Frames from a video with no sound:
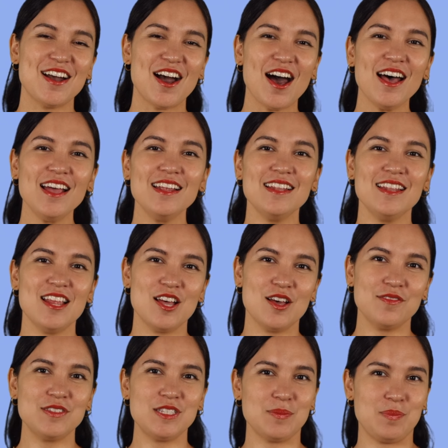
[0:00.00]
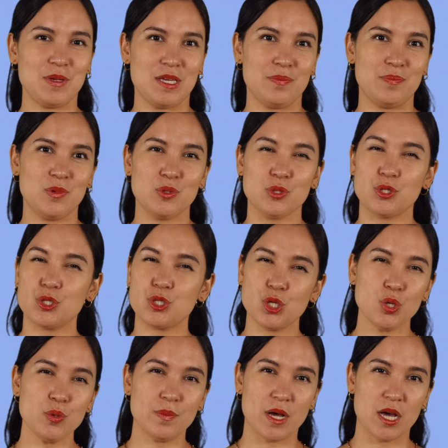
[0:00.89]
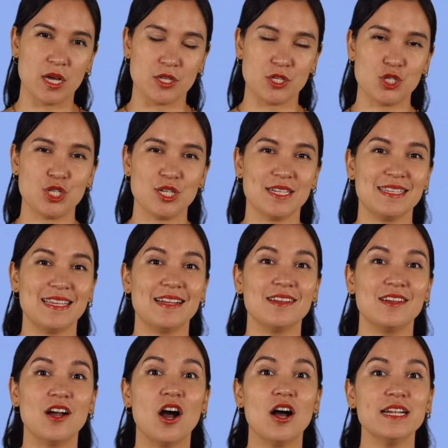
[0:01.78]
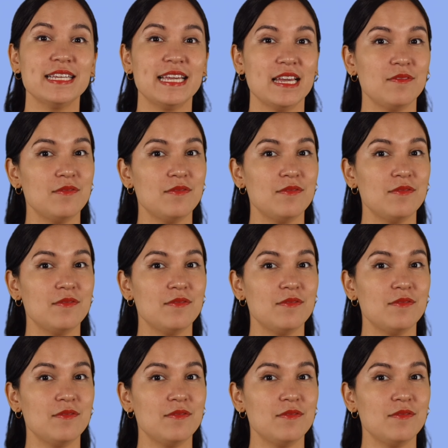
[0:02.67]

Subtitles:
God loved the people so much that God